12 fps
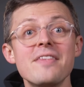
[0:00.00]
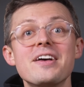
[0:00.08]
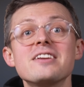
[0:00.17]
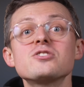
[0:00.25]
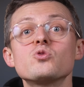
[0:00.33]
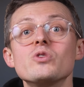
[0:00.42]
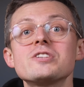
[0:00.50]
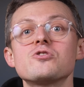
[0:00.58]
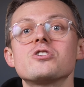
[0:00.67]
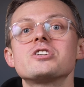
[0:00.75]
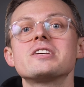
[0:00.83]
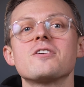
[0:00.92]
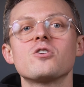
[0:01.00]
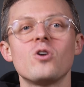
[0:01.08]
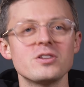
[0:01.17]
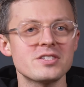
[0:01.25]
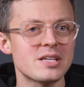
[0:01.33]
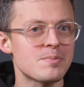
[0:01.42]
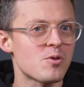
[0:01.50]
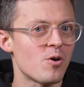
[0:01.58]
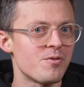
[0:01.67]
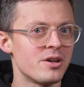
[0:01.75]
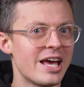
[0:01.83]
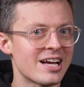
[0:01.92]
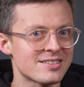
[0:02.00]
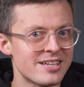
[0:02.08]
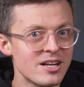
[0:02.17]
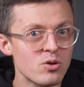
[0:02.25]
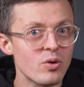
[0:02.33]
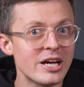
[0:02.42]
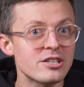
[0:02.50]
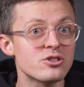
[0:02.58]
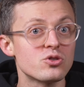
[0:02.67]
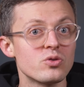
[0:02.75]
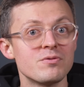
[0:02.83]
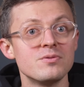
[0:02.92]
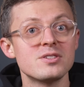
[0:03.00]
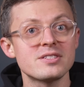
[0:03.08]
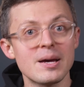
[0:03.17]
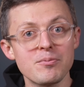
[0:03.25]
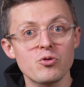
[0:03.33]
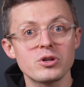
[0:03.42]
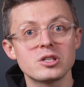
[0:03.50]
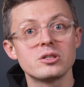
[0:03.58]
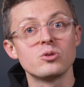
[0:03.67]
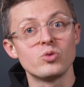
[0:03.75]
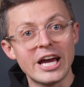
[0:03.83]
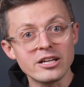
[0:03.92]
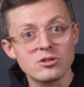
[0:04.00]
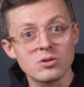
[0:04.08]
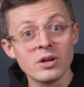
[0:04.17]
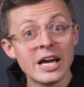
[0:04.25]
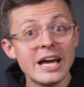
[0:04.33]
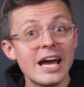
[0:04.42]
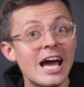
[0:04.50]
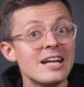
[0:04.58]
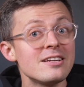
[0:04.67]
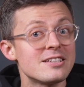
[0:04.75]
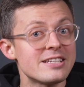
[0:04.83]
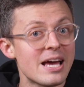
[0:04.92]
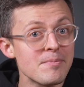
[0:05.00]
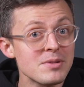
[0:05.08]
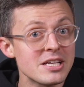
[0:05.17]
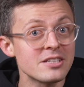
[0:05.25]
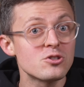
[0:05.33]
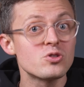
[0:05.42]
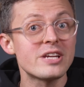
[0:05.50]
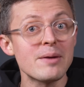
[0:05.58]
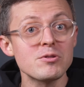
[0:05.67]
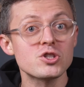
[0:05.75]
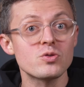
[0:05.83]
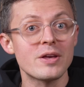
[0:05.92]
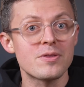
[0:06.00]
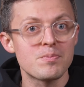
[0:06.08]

that is researching the concept of an accelerator-driven subcritical reactor and attempting to demonstrate the